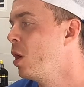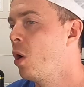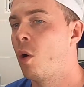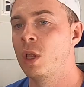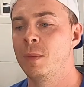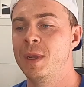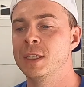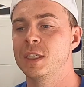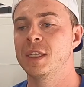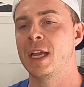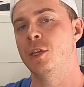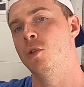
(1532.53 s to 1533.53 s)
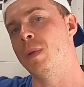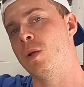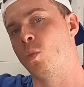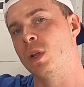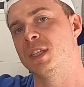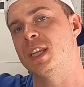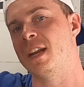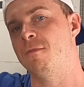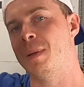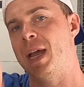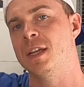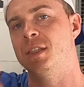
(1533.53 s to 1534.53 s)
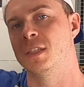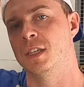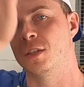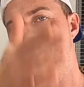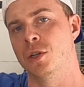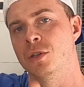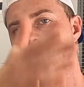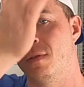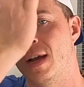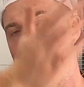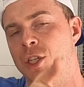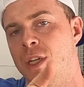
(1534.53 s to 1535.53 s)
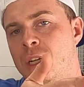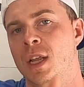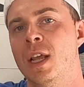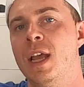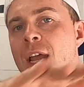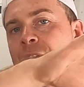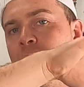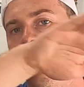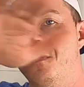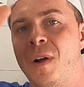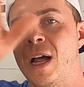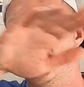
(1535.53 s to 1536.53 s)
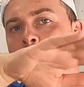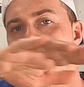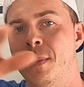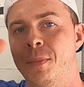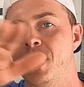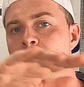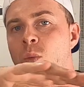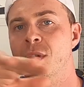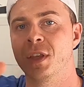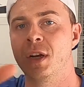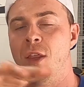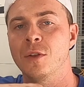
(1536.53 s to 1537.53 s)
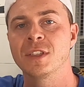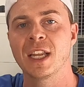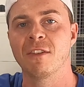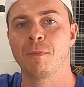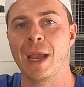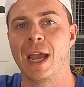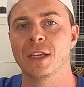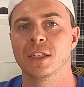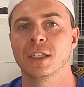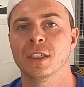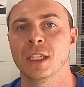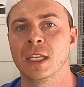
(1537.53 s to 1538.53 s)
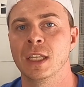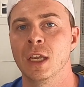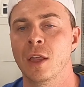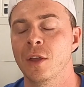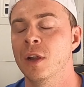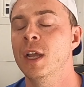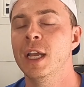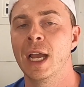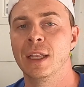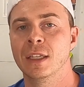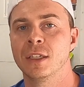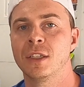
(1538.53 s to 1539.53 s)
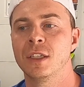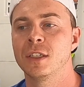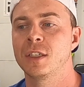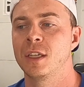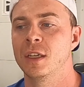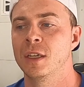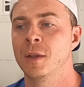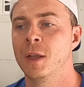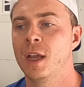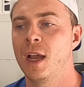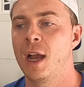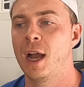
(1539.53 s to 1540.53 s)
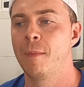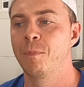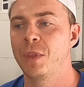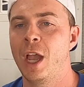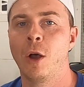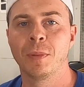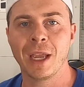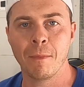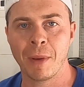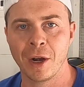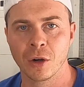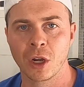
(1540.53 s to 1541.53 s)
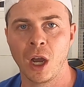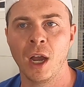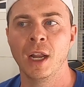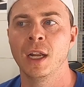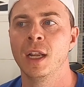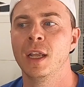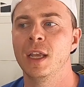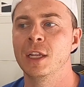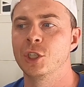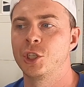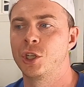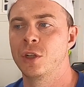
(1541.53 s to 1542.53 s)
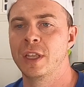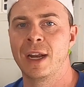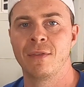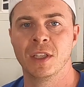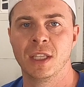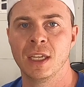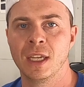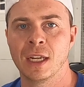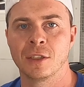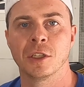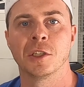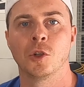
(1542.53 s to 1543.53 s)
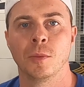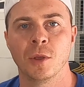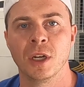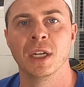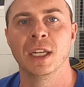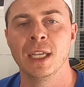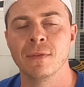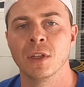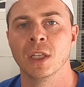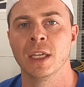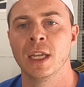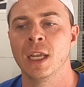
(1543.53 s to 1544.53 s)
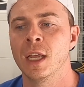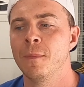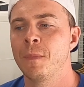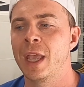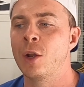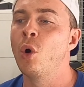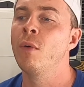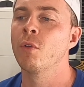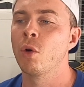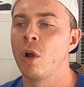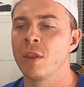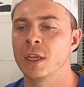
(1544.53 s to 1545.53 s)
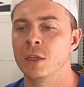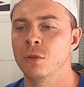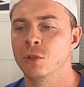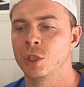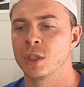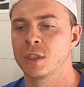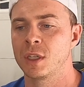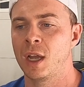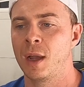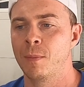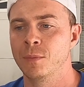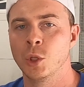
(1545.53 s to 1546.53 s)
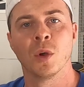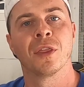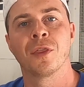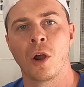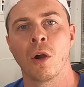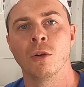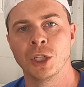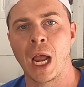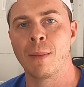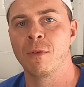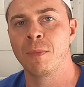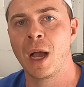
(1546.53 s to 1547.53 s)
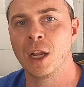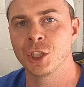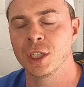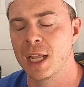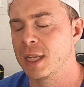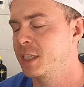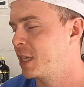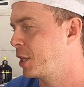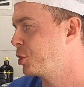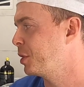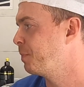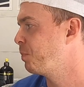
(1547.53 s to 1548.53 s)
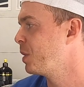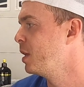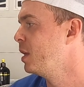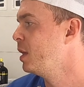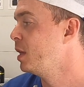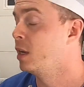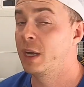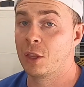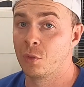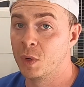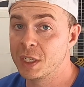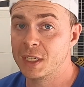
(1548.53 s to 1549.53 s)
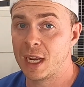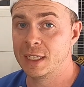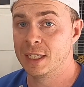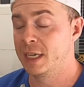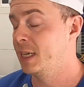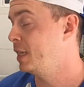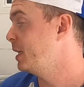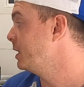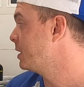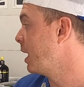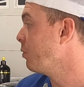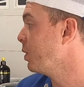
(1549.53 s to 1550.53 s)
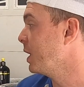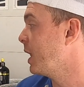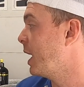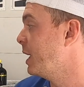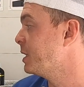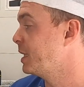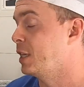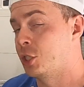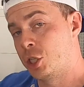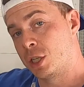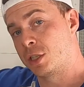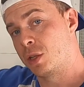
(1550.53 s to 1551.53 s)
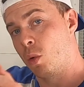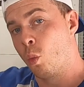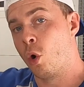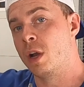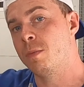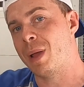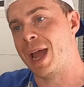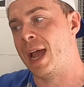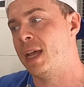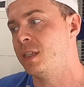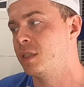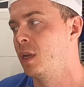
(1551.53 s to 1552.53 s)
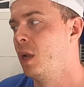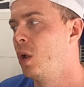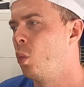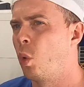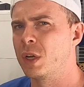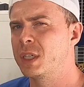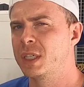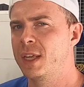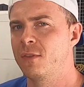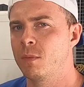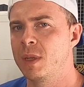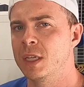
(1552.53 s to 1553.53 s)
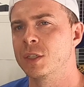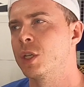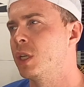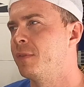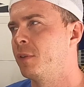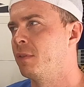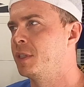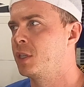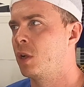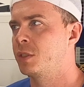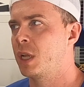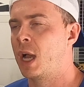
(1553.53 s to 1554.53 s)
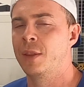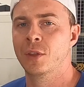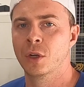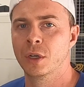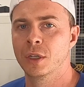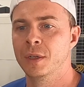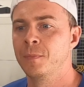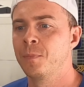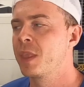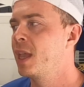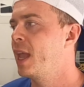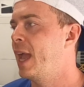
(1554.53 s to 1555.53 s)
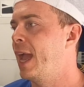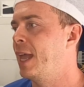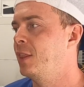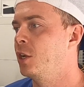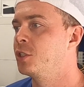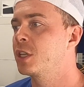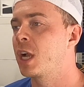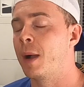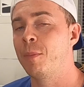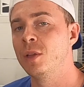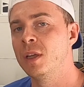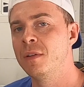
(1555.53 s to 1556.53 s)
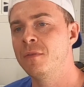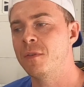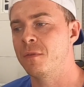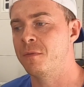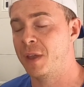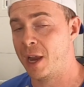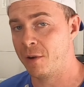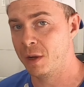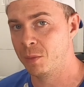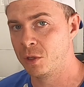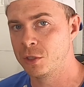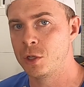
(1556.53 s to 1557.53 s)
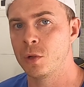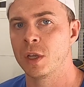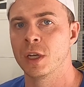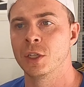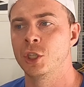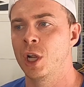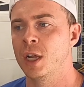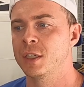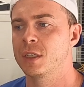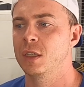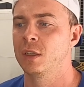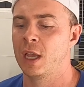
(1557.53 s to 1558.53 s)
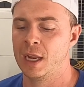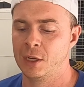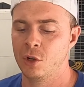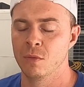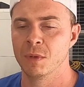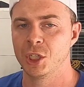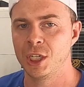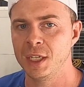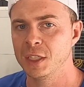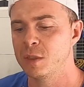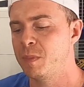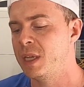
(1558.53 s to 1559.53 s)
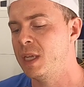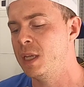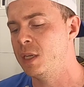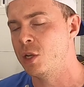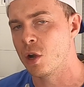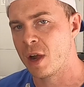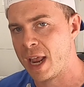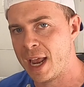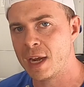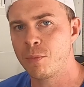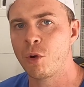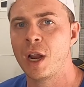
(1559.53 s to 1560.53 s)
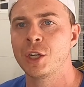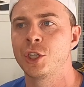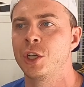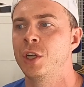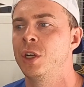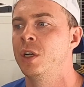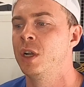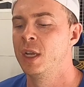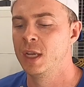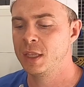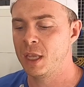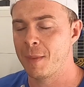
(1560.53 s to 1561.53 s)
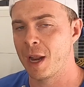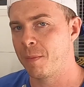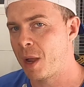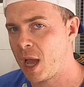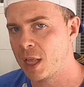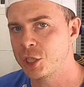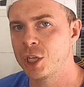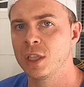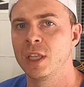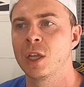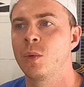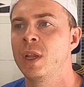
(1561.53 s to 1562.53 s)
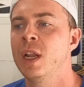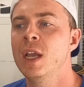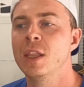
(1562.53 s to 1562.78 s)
All it means is that you make one set of passes in a certain direction and then you follow up with another set of passes in the other. And this is to help get better cut ensure that everything gets distributed evenly, and overall that you just do a thorough job of polishing that section. Now, the reason I did it is I realized that just one pass wasn't giving me as good of a result on the hood. And there's a couple of variables you can adjust, like your machine speed, your hand pressure, the amount of polishing liquid.